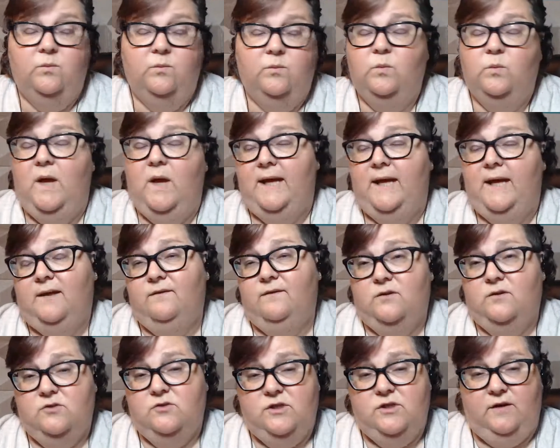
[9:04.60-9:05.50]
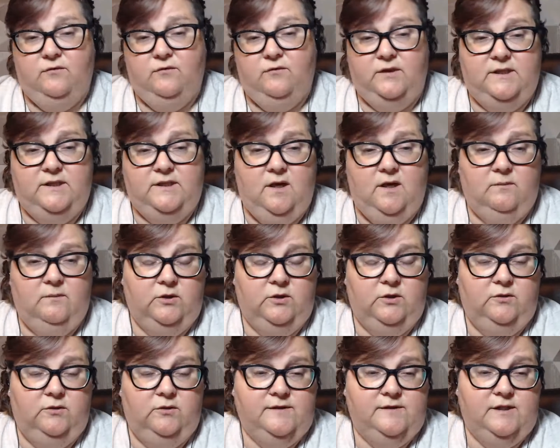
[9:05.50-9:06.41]
like if you're Jeffrey Dahmer,
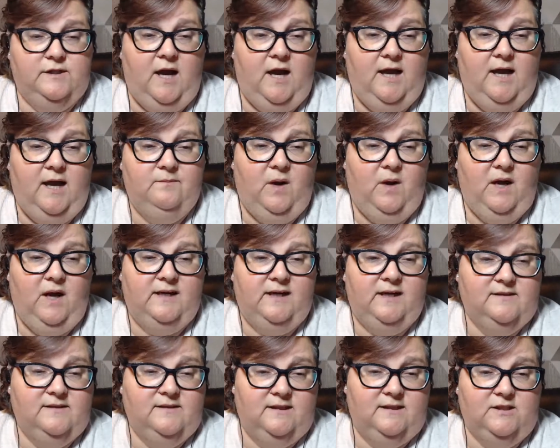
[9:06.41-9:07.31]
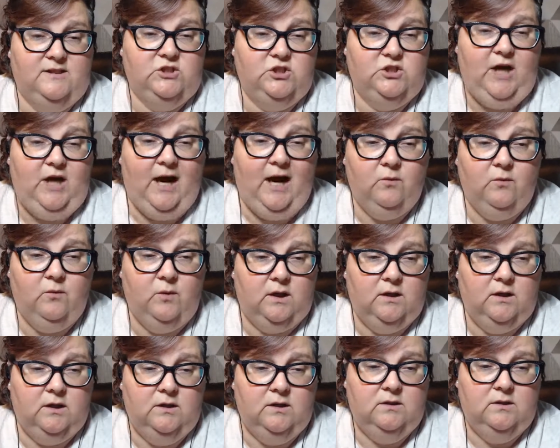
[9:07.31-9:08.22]
who used to hide bodies in his
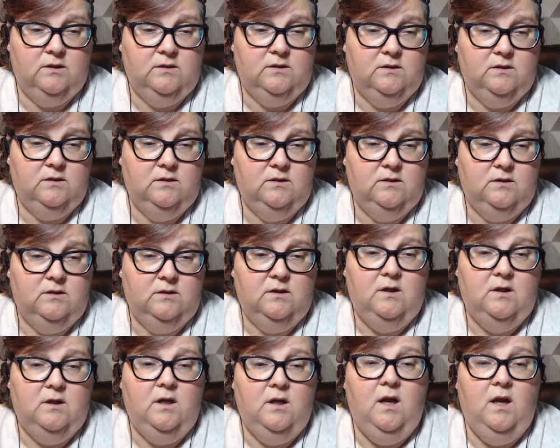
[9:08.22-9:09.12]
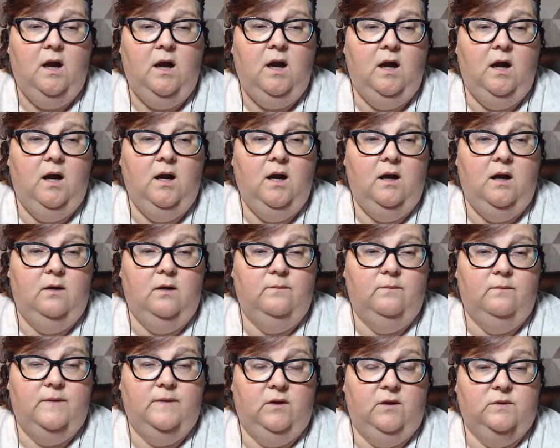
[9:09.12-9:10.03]
shower,
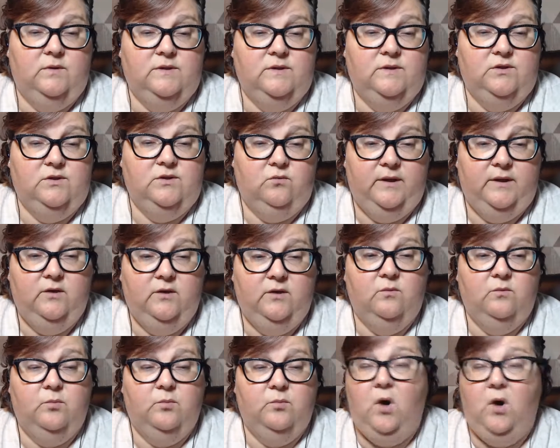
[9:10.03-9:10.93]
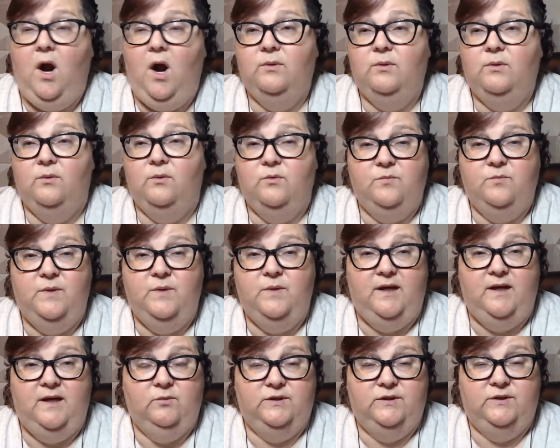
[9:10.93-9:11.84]
there was a real problem with being
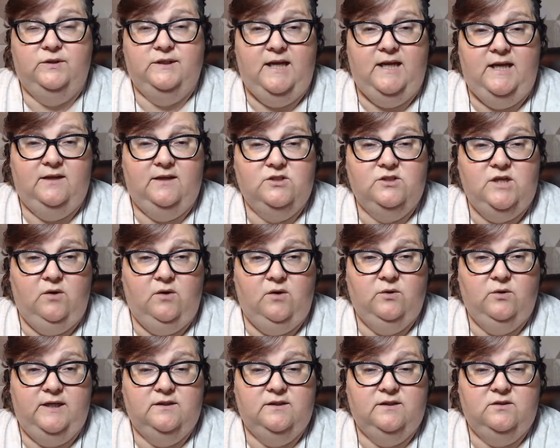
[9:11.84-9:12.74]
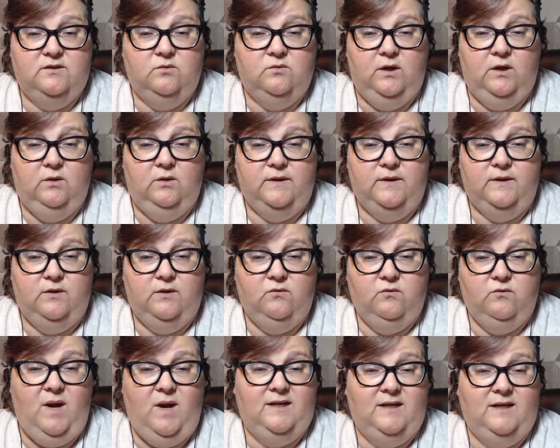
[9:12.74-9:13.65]
able to take a shower to get to work when there were
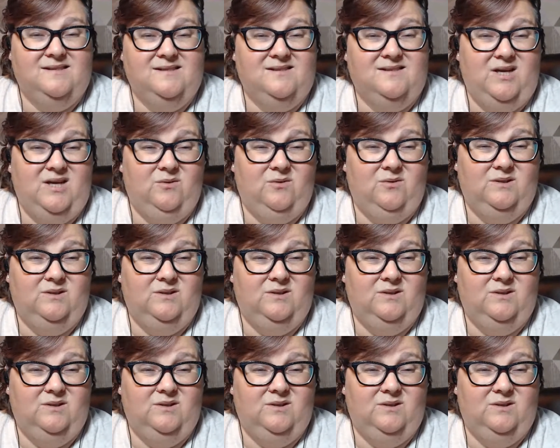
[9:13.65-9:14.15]
bodies in the shower.